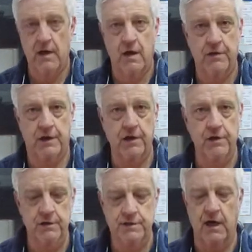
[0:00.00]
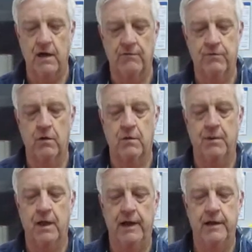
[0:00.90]
On the canoe style floor
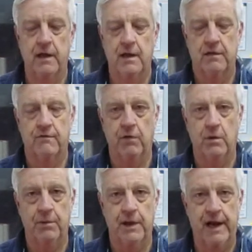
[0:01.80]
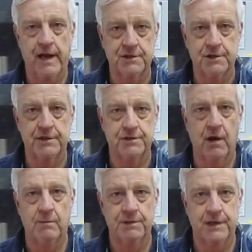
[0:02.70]
plate, the floor plate actually
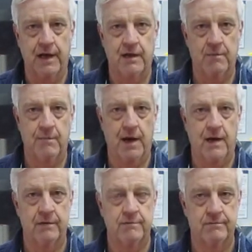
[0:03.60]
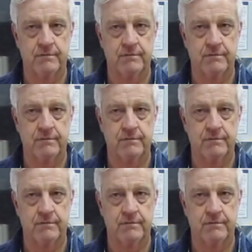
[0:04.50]
drops down about,